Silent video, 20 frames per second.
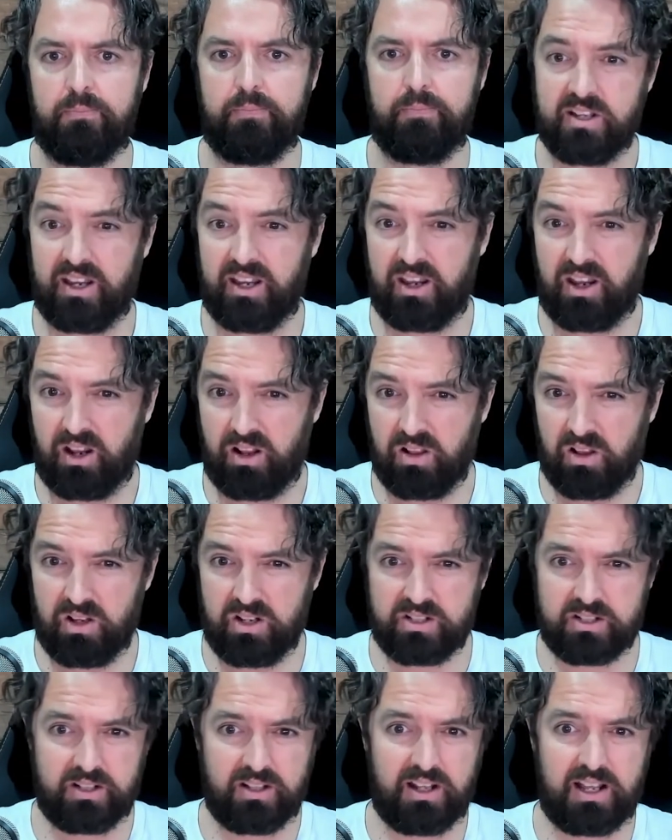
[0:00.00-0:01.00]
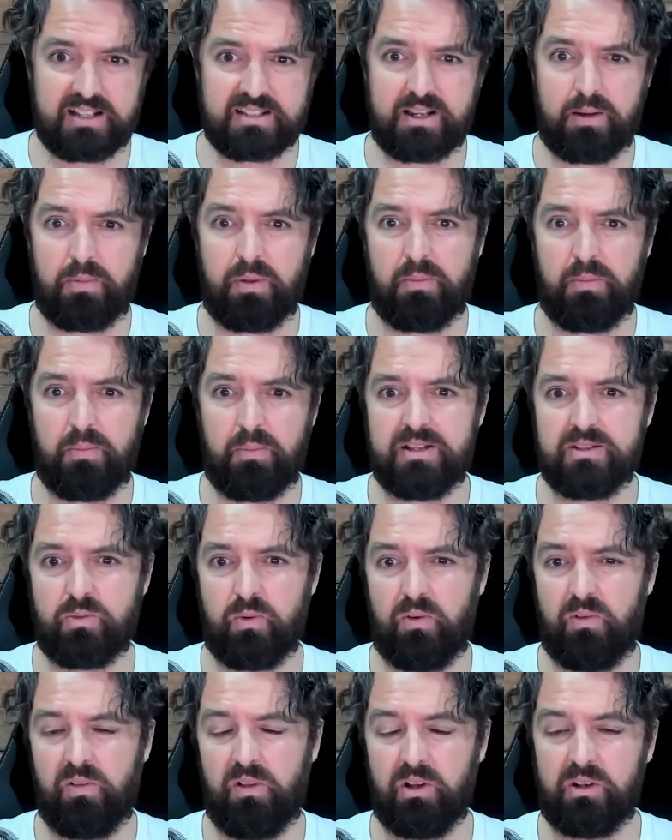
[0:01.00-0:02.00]
So in conclusion, last couple of months,
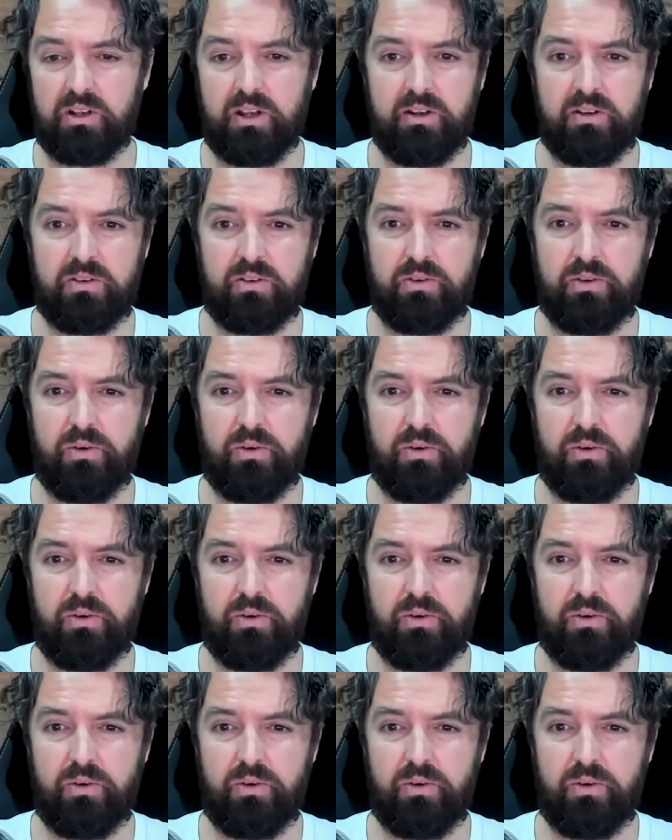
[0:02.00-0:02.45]
we've looked at